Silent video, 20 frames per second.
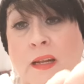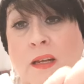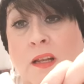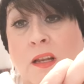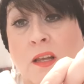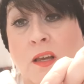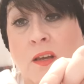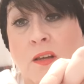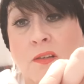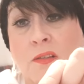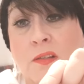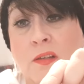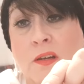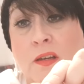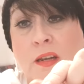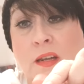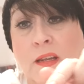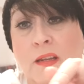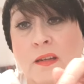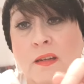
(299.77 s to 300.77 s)
Claus
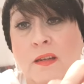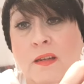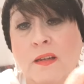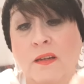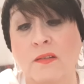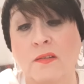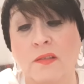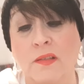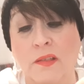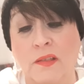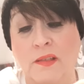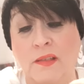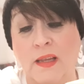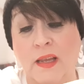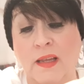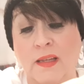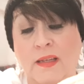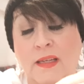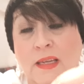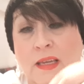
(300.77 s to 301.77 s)
on it. Here's the
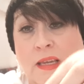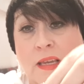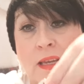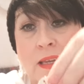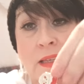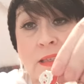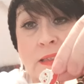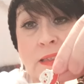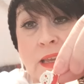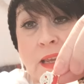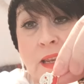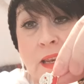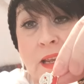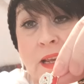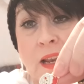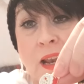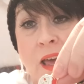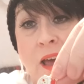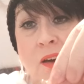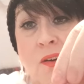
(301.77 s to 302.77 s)
Santy, Santa
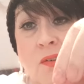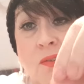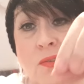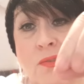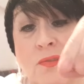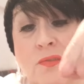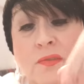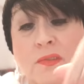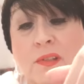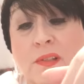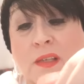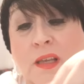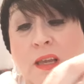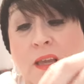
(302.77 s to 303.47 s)
Claus,